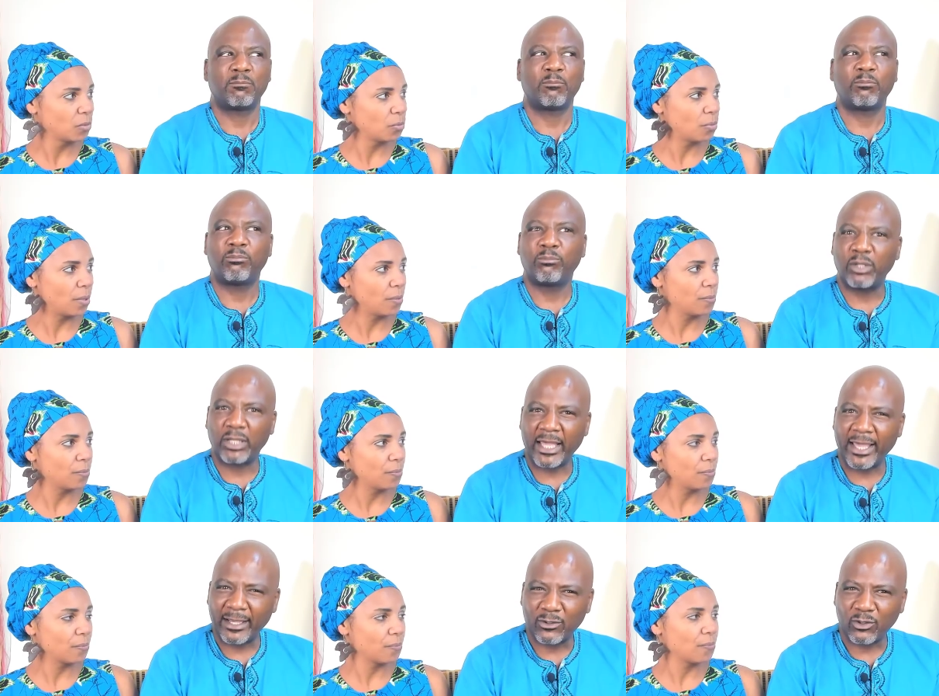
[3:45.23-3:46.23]

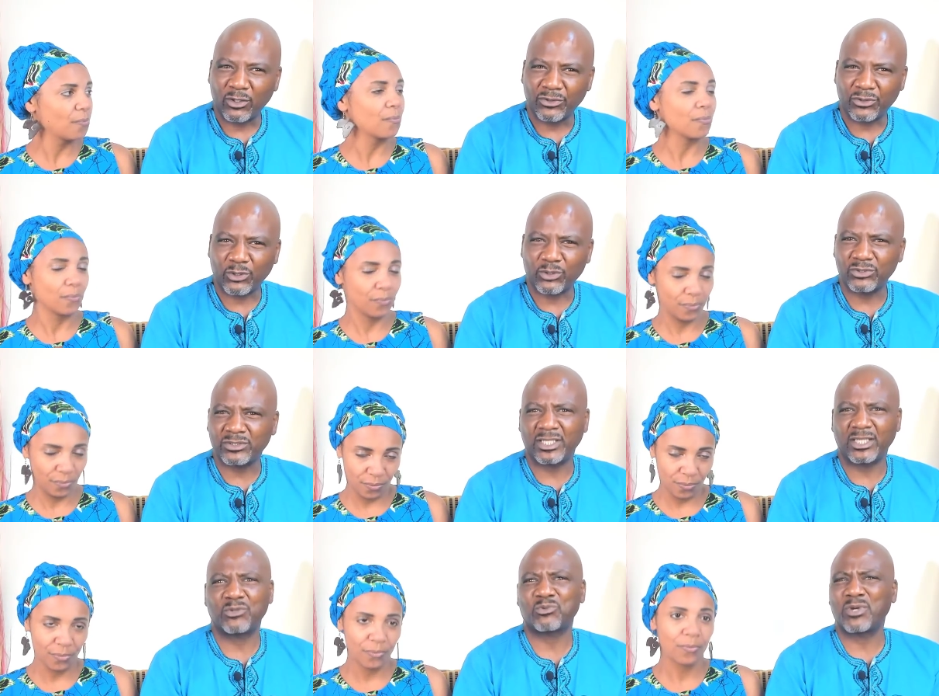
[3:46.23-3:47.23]
Speaker 1: black on thursday
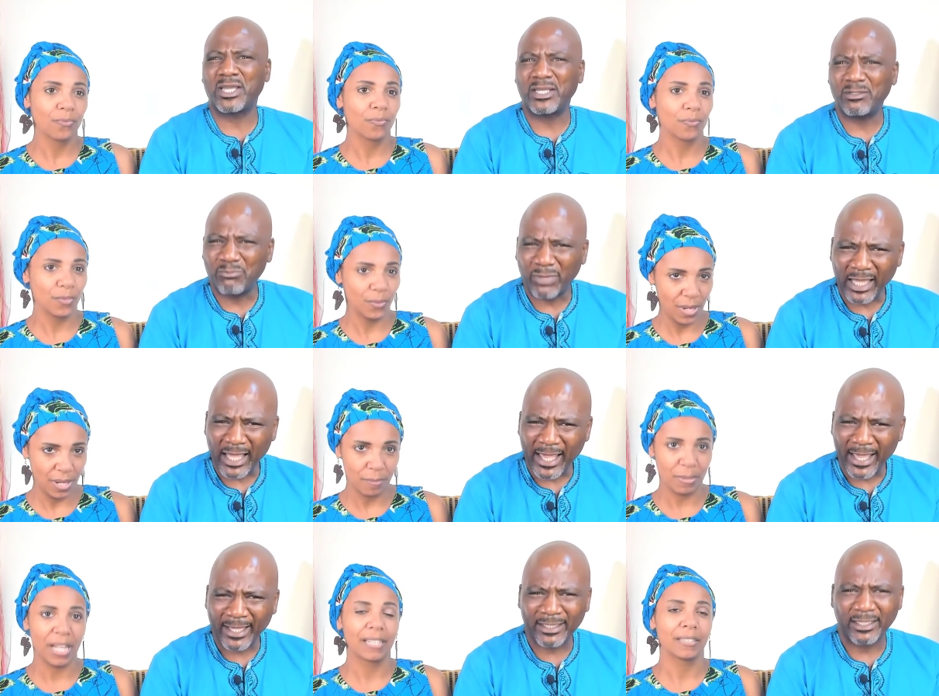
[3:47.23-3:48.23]
red and
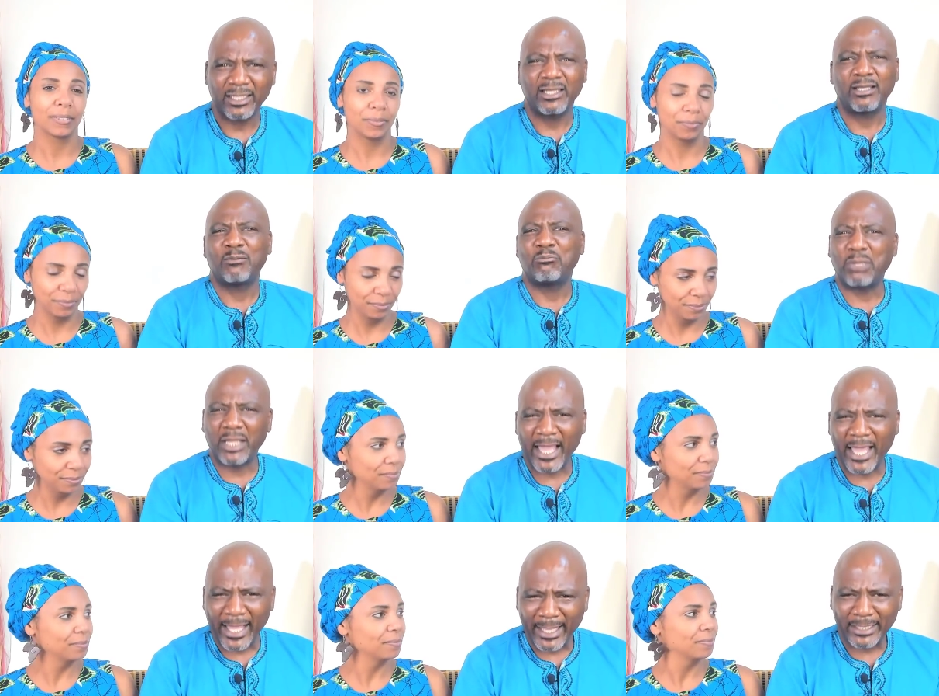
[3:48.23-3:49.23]
black black, mm-hmm.
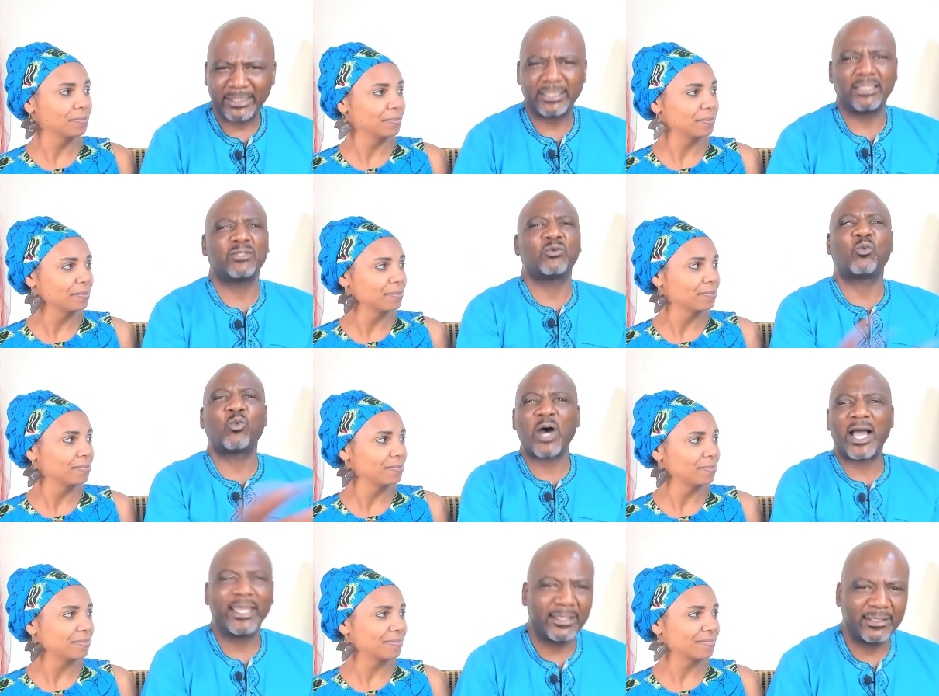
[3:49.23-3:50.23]
black then white